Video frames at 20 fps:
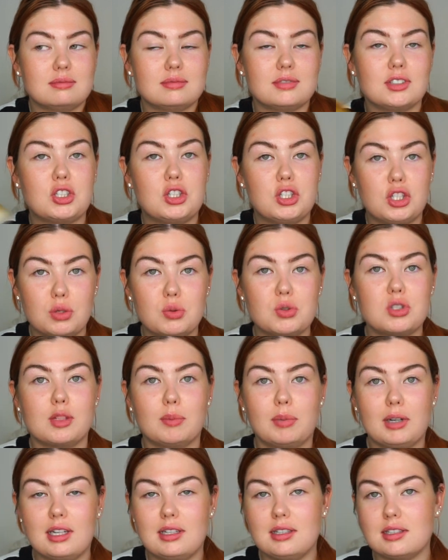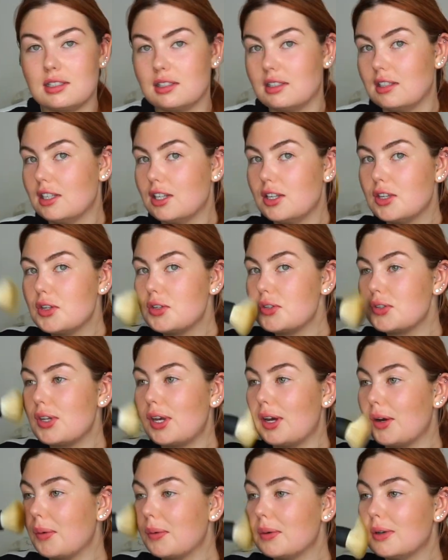you're used to blending.
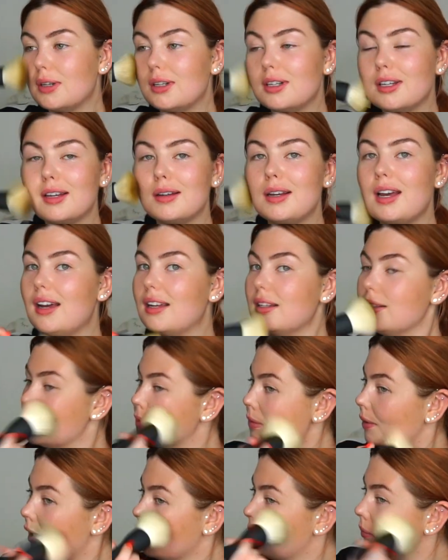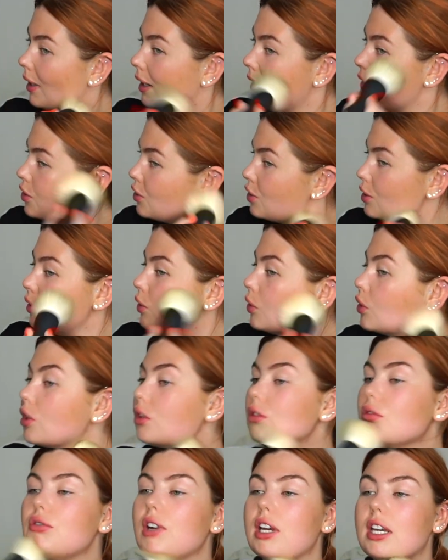So hence why mine doesn't look
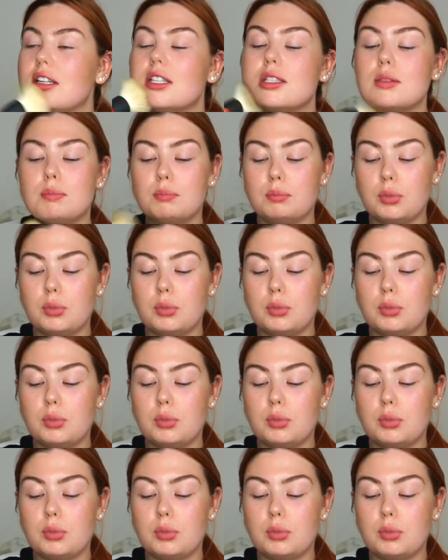great.